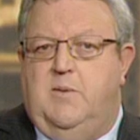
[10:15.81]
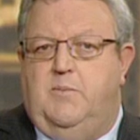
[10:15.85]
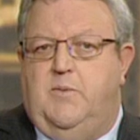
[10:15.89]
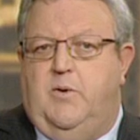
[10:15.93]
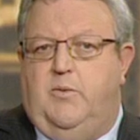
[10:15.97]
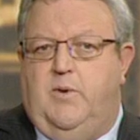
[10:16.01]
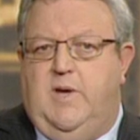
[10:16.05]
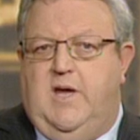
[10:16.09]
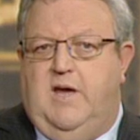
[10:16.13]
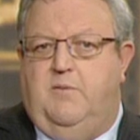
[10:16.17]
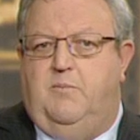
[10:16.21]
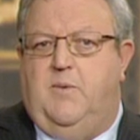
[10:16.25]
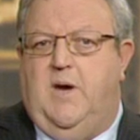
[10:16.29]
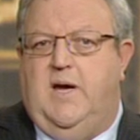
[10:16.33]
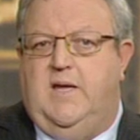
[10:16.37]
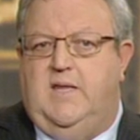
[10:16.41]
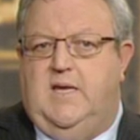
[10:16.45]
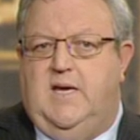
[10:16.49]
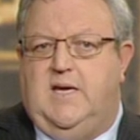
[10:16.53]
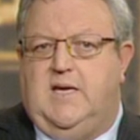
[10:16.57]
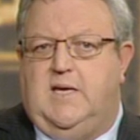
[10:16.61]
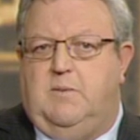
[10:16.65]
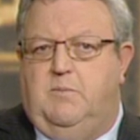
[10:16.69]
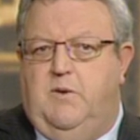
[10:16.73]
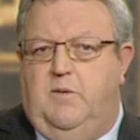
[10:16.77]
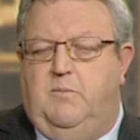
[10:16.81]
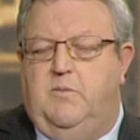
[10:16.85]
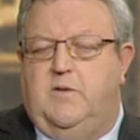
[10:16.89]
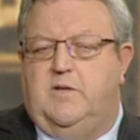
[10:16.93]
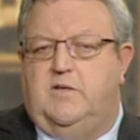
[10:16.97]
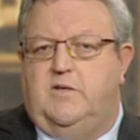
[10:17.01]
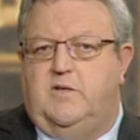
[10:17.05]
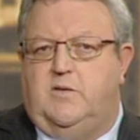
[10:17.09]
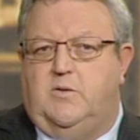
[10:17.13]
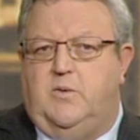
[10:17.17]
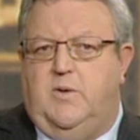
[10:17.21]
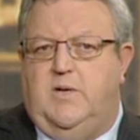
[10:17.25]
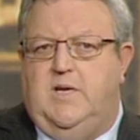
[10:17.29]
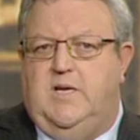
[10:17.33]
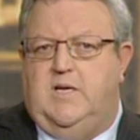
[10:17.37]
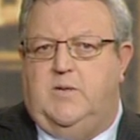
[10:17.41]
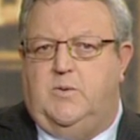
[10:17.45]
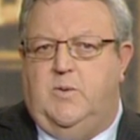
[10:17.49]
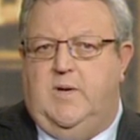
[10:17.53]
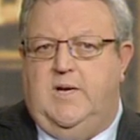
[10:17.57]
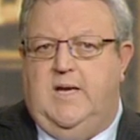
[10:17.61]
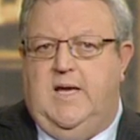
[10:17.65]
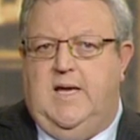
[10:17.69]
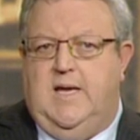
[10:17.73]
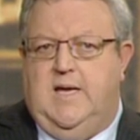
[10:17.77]
But we have made that commitment to
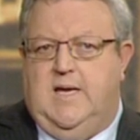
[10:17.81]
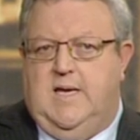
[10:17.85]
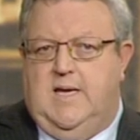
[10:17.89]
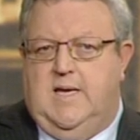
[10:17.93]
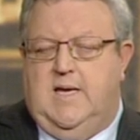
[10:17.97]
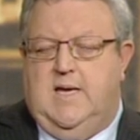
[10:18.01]
2020.